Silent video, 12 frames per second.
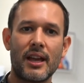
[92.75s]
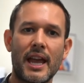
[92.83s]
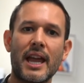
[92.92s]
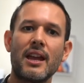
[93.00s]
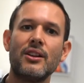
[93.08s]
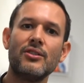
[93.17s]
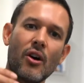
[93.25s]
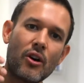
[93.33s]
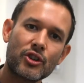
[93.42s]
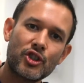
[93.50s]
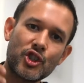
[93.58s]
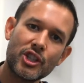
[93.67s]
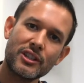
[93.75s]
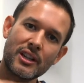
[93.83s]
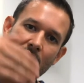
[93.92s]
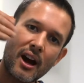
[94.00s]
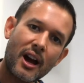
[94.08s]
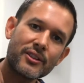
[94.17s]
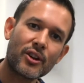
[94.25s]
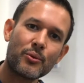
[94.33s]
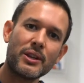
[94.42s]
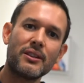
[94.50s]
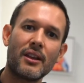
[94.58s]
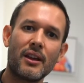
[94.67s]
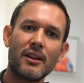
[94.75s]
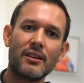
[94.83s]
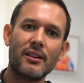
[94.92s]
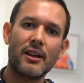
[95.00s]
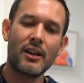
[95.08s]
And oxygen can't go in there